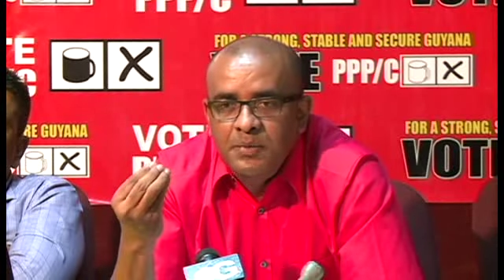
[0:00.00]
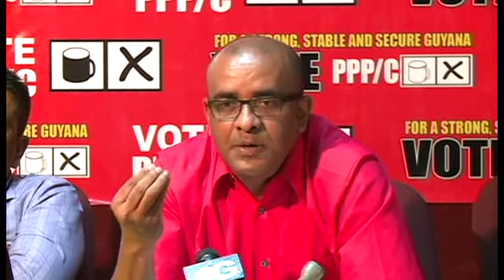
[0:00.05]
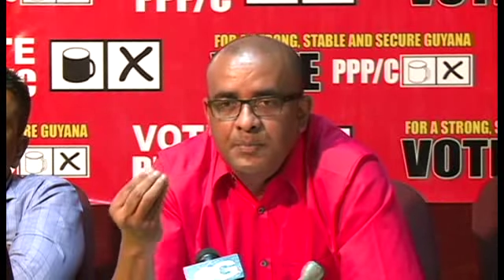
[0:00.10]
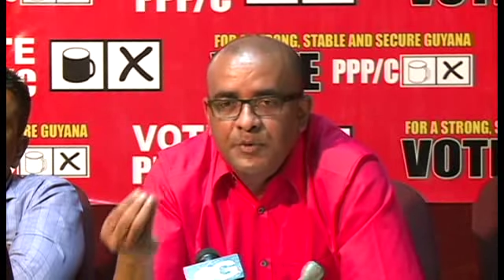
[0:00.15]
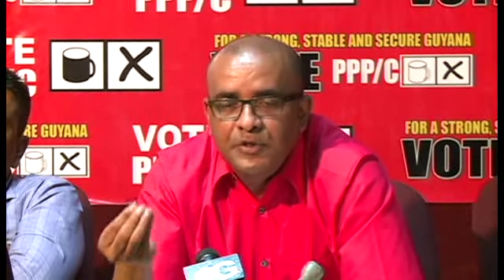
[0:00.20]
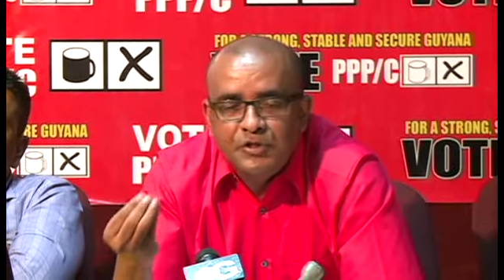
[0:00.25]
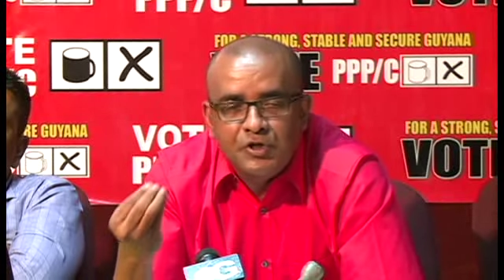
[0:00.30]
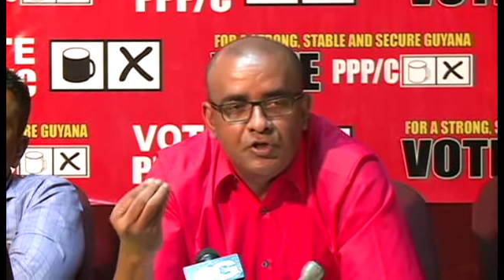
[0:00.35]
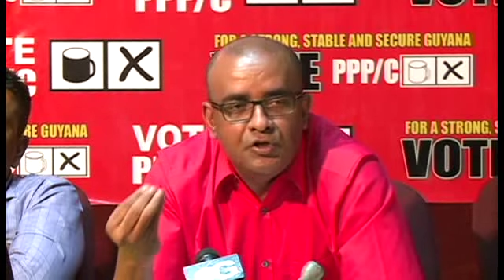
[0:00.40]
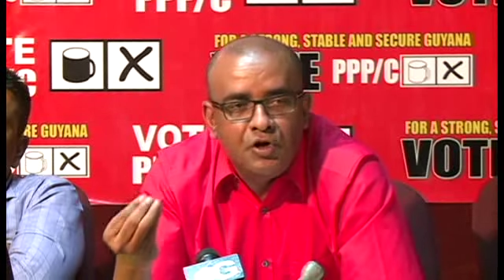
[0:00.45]

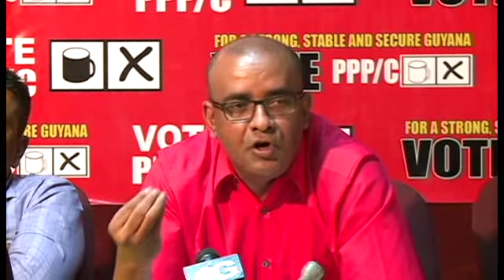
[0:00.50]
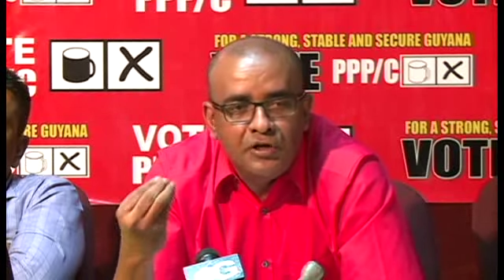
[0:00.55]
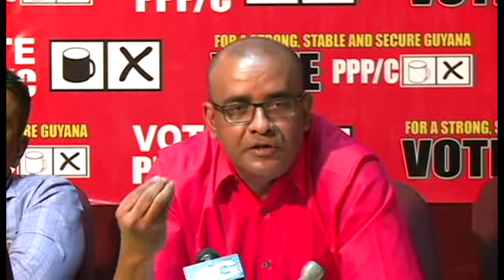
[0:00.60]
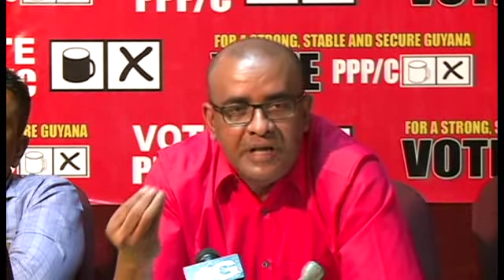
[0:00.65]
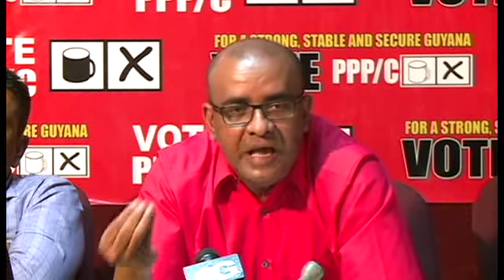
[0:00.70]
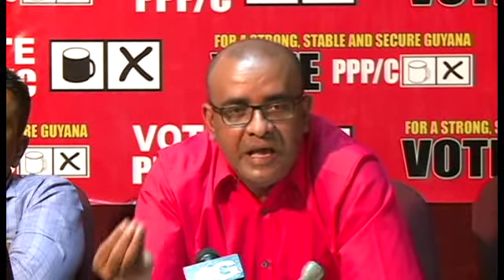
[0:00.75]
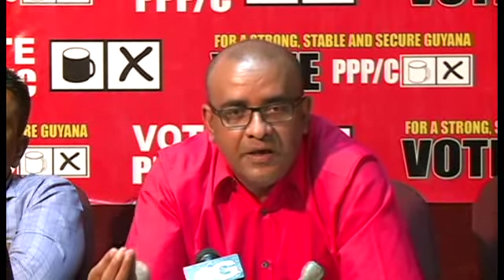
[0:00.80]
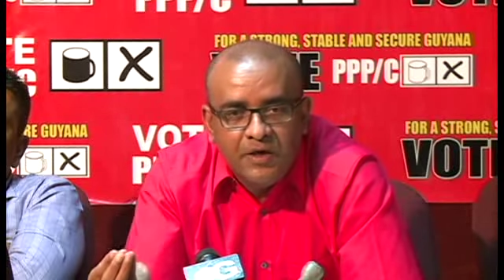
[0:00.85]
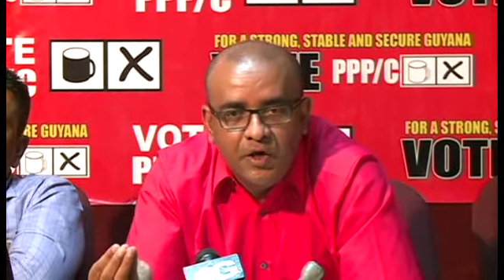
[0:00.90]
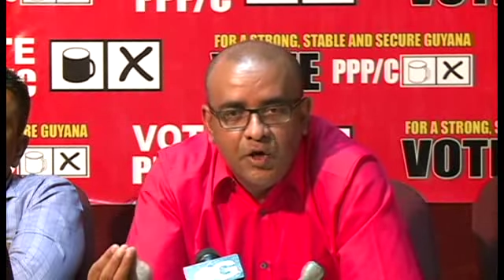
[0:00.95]
People should
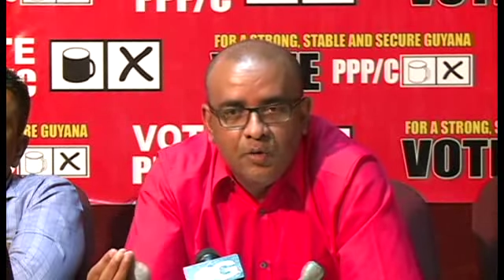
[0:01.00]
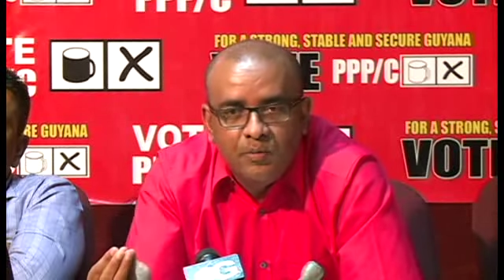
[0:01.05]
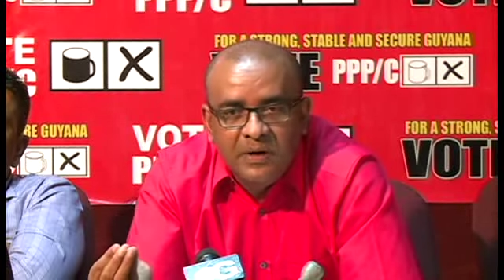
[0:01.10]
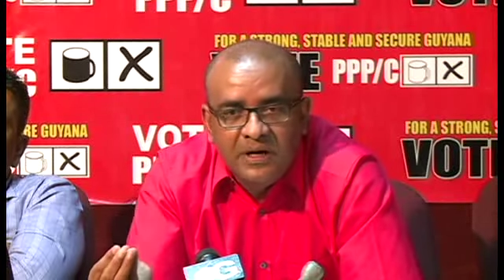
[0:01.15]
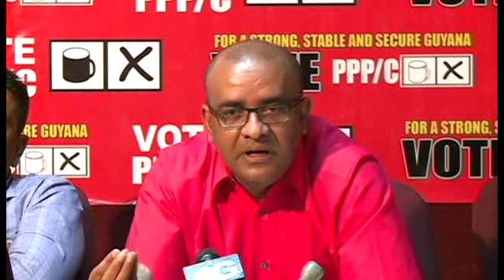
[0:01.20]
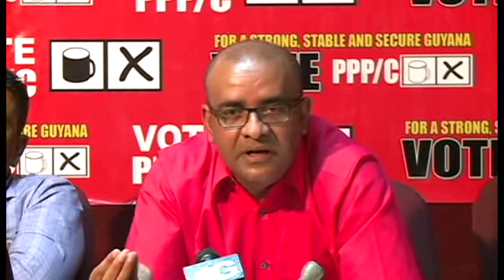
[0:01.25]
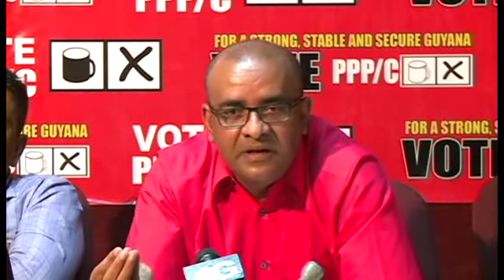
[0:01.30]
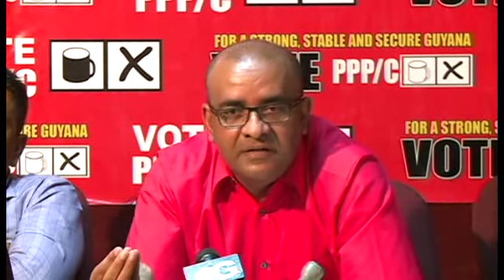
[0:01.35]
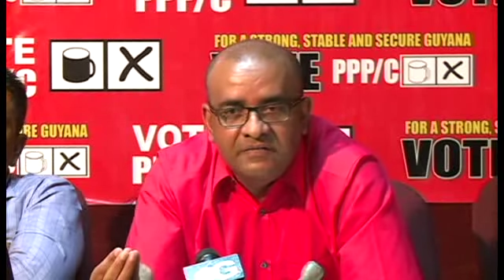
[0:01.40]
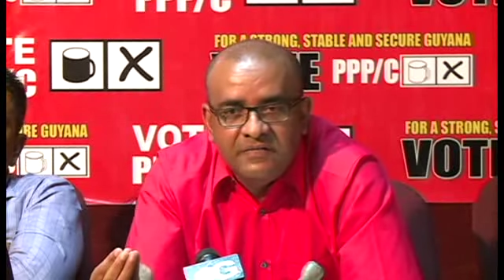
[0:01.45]
not
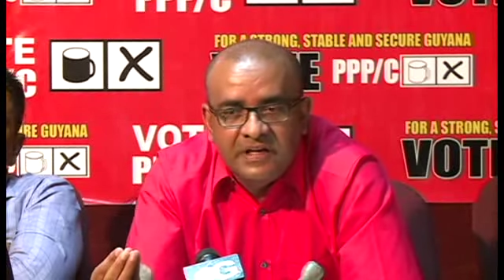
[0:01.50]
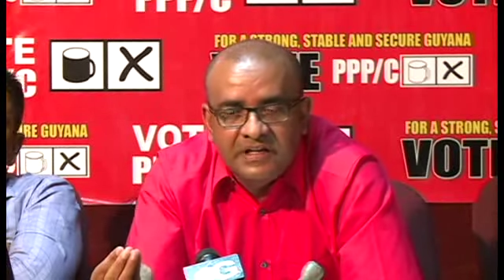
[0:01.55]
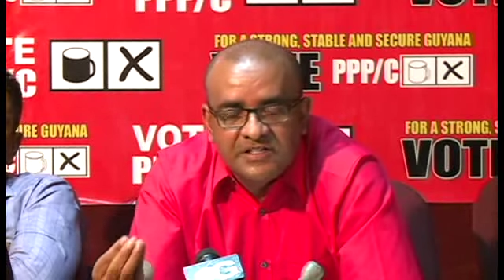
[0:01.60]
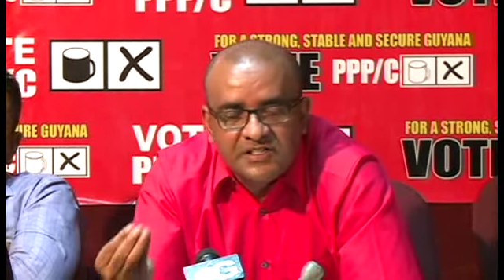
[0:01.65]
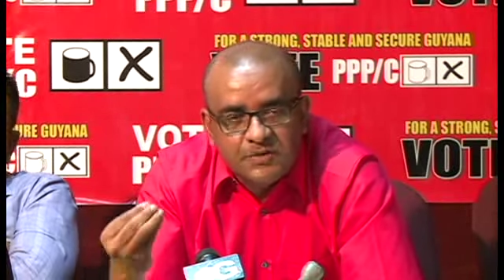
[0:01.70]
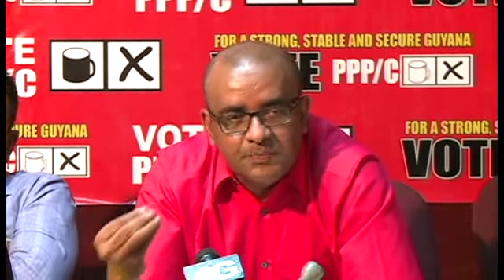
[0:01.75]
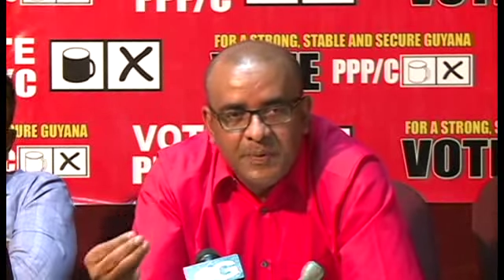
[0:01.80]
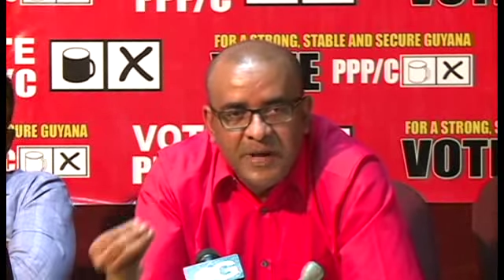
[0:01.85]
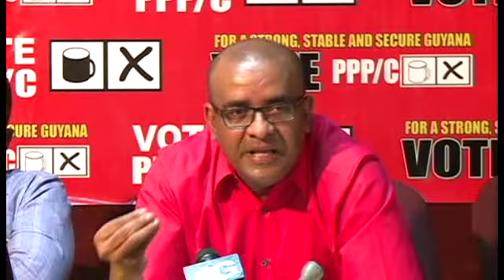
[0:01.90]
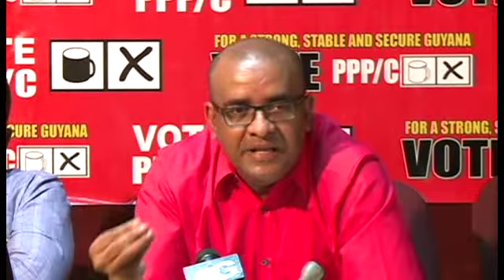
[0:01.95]
accumulate
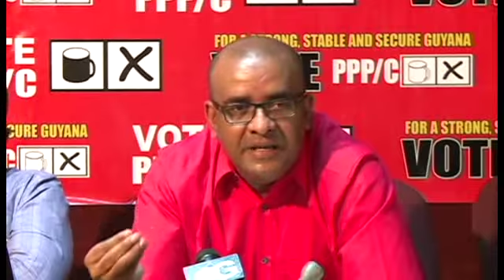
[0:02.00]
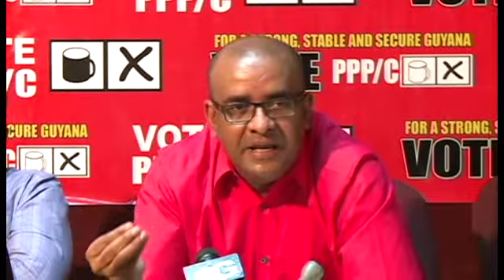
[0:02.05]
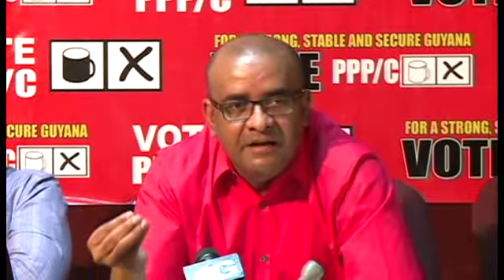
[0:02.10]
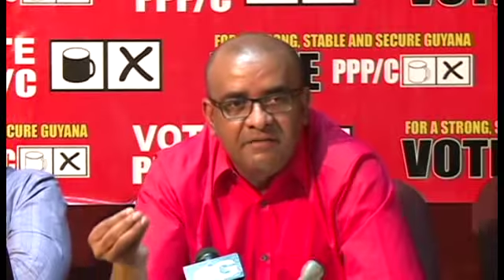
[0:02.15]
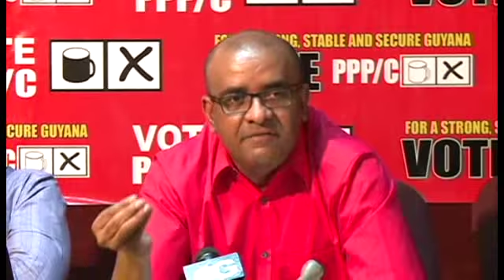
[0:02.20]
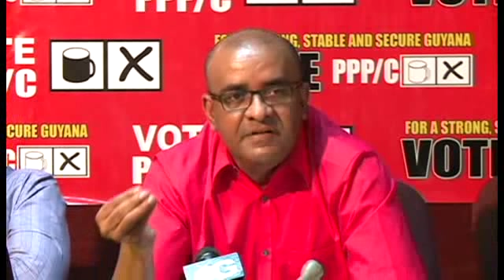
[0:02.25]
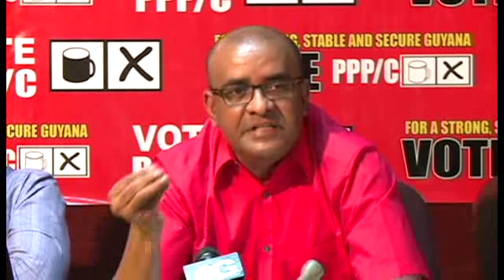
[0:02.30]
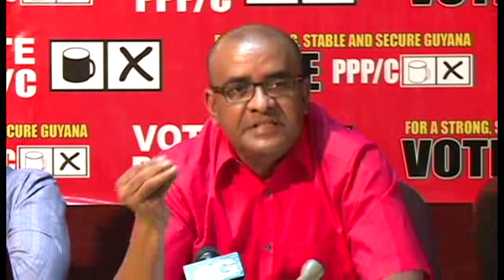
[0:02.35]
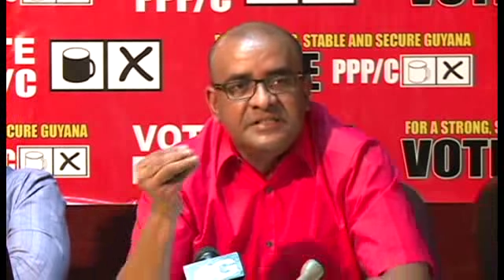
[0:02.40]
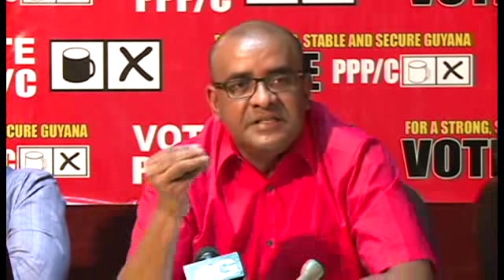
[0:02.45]
things, spend
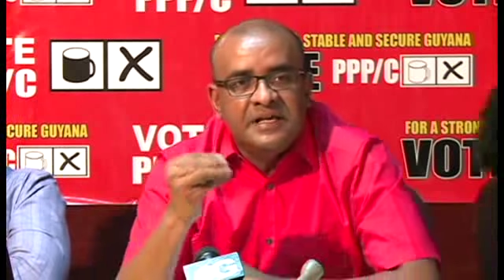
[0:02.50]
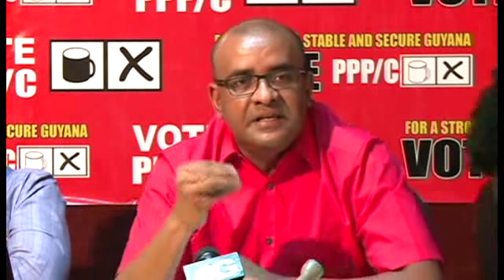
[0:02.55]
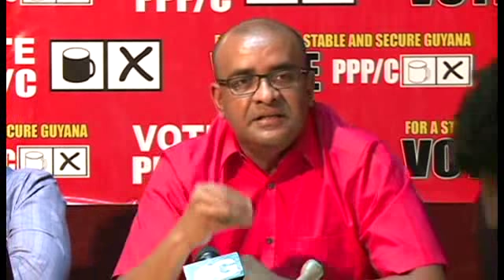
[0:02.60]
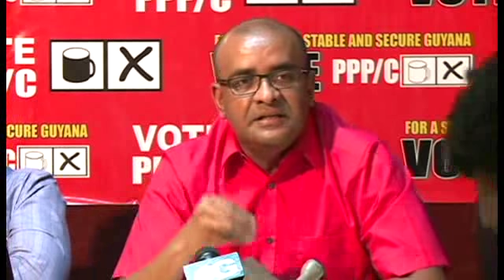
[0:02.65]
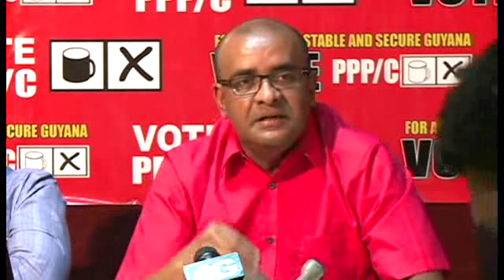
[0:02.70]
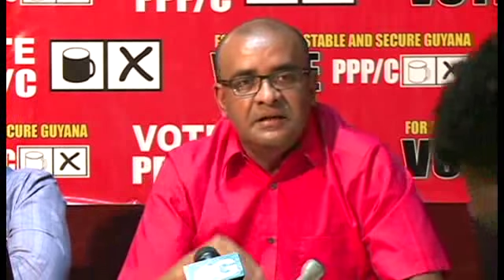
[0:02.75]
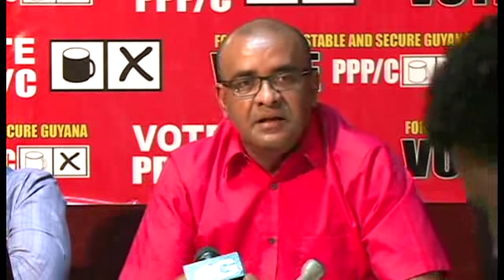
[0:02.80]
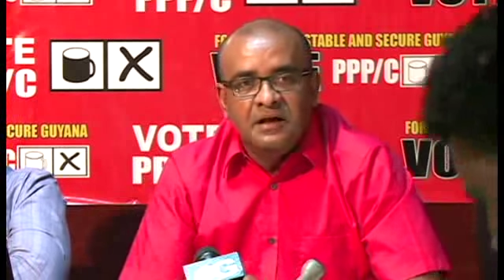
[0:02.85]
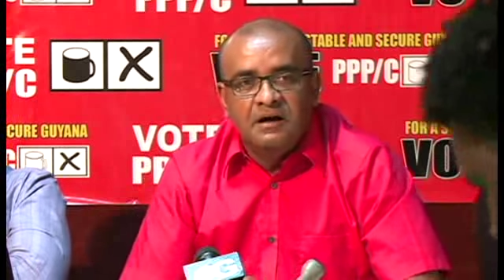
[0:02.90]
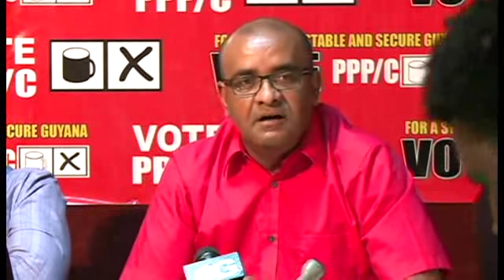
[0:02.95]
every
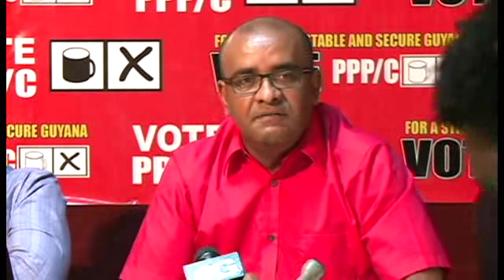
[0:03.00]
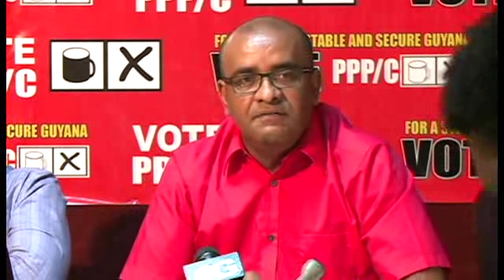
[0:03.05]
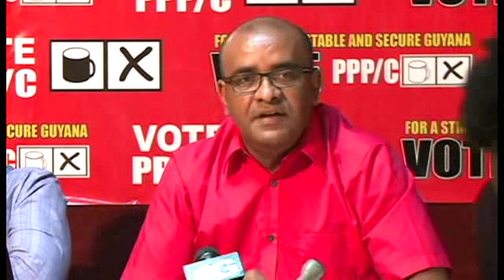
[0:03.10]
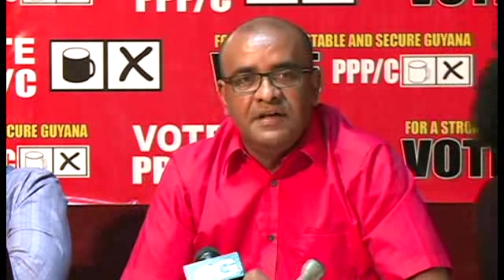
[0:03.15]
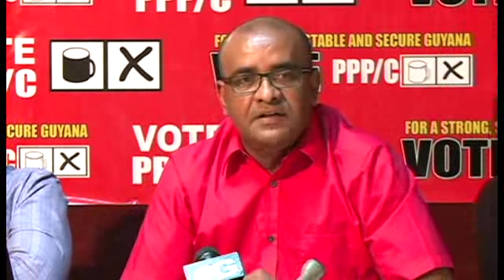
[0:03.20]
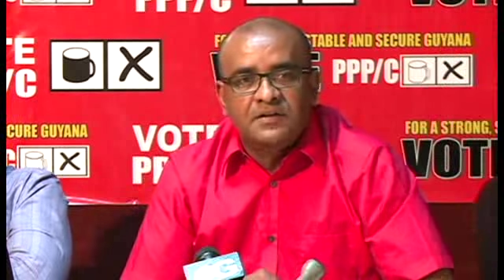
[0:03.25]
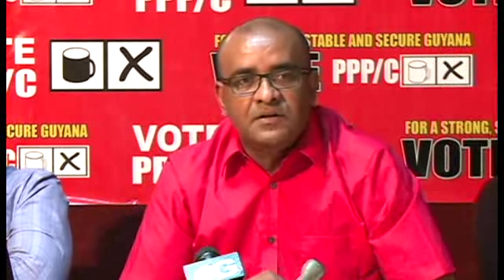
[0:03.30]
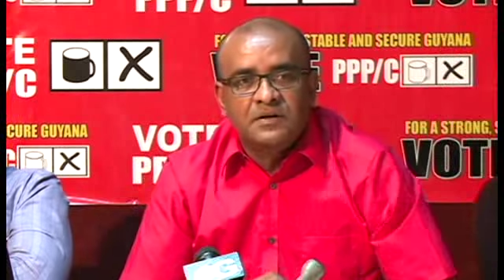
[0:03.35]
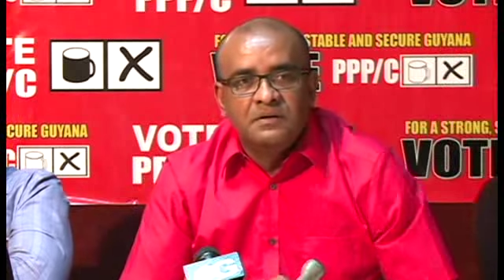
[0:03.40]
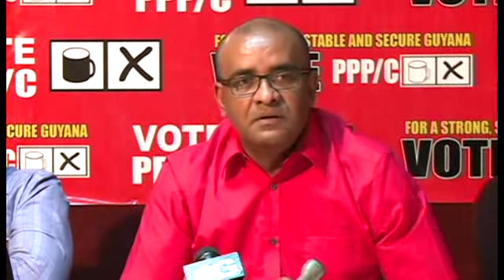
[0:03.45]
cent
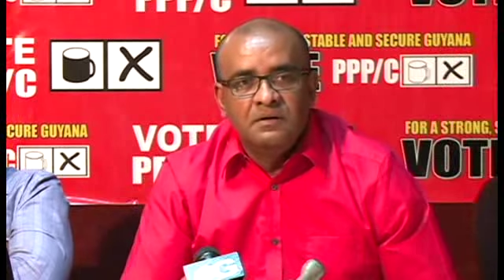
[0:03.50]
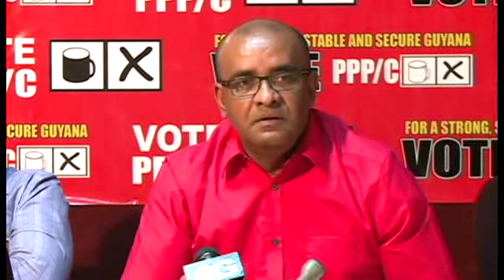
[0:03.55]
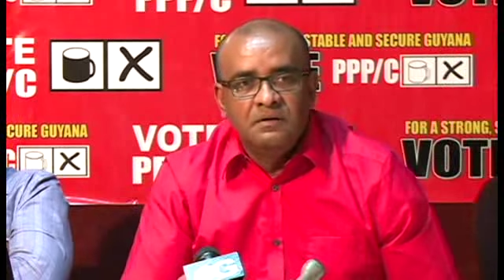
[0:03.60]
of it